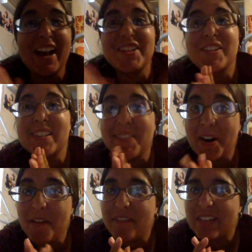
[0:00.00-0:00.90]
I just wound
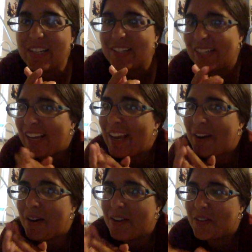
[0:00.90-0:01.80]
up finishing
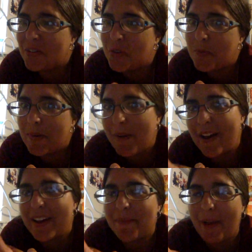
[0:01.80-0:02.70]
You'd Be
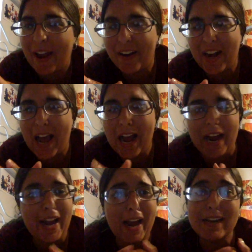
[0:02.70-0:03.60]
Mine by Erin
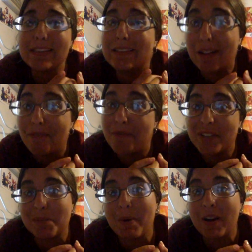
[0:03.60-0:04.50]
Hahn. I love
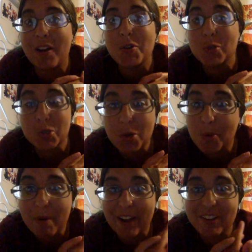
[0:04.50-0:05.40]
this book so
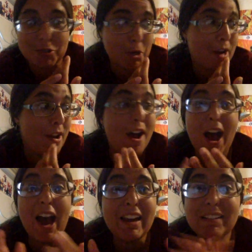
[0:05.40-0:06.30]
much.
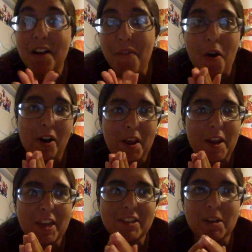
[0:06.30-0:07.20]
I love
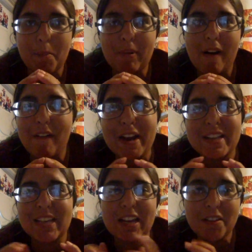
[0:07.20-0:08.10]
hard-hitting
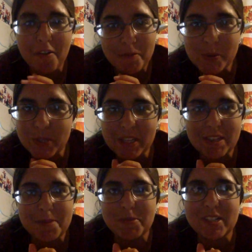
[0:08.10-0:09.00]
contemporaries. I love
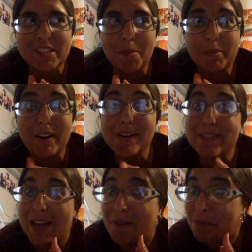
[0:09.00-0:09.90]
music-themed contemporaries.
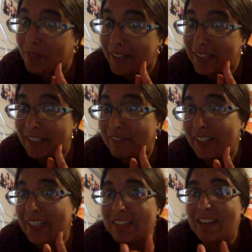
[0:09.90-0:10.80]
I really,
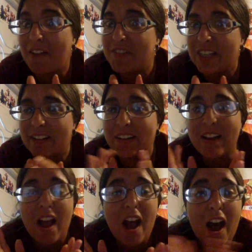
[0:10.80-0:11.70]
really loved it.
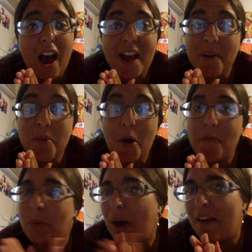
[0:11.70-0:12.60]
I don't know if
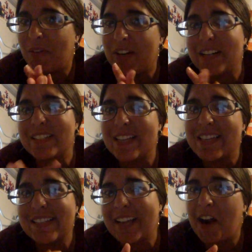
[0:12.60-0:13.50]
we're ever going to see
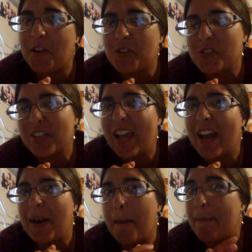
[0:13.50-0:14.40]
these characters
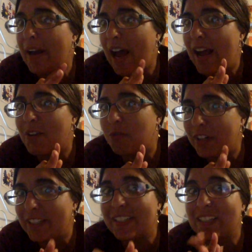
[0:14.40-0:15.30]
again, but I really